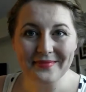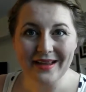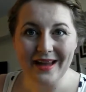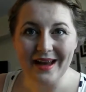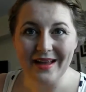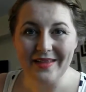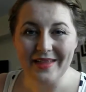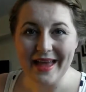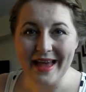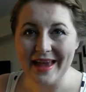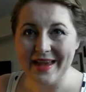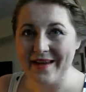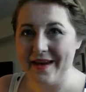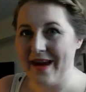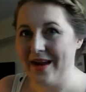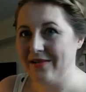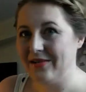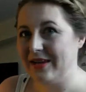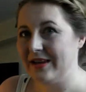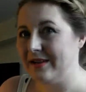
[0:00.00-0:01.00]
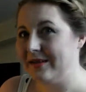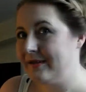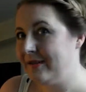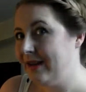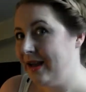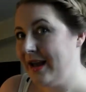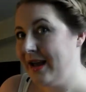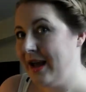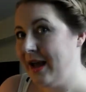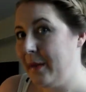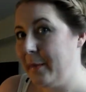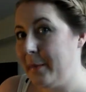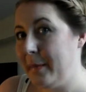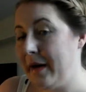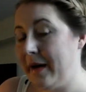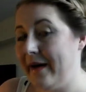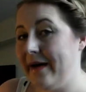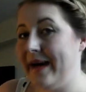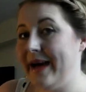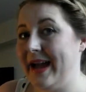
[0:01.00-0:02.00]
And there you have it,
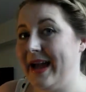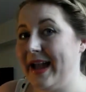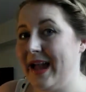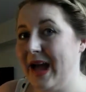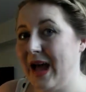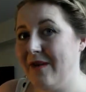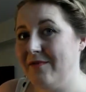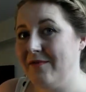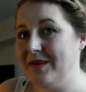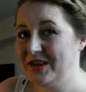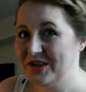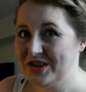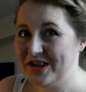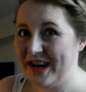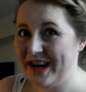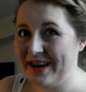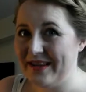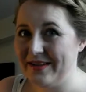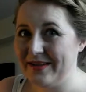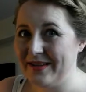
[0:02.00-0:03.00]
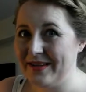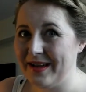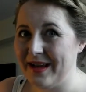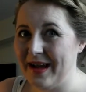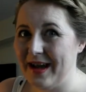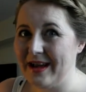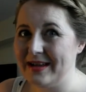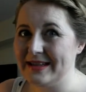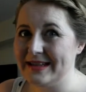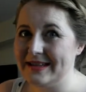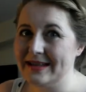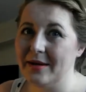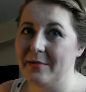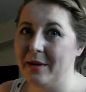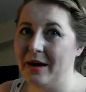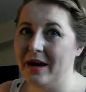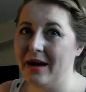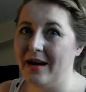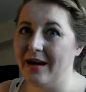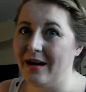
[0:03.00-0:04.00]
my fishtail
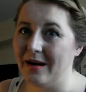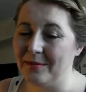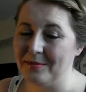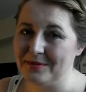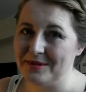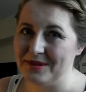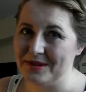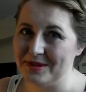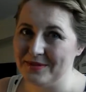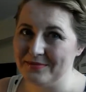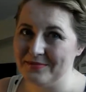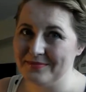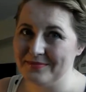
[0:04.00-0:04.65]
summer updo.